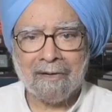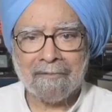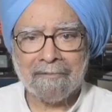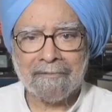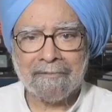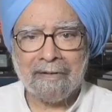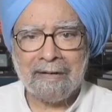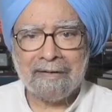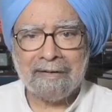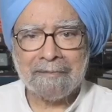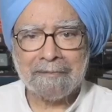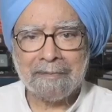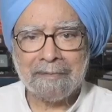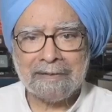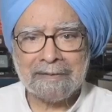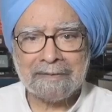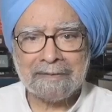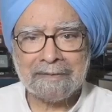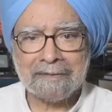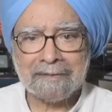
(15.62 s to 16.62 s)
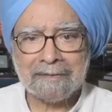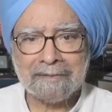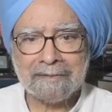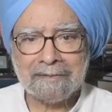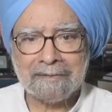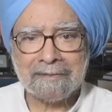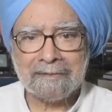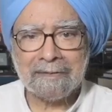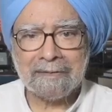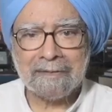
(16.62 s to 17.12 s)
of 5%
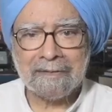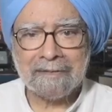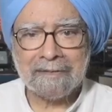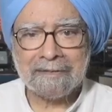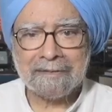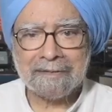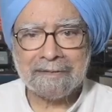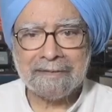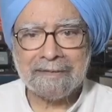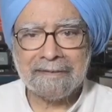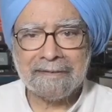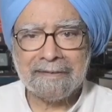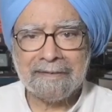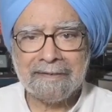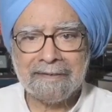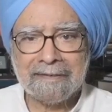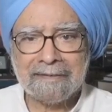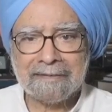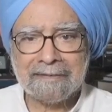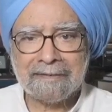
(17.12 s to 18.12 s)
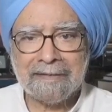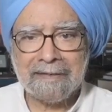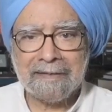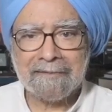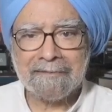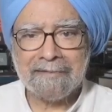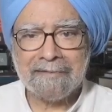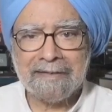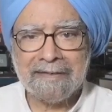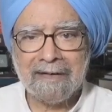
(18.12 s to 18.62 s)
signals
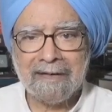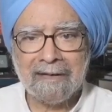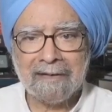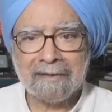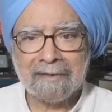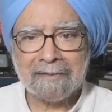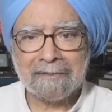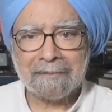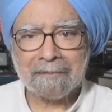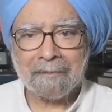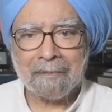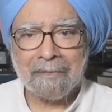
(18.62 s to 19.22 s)
that we are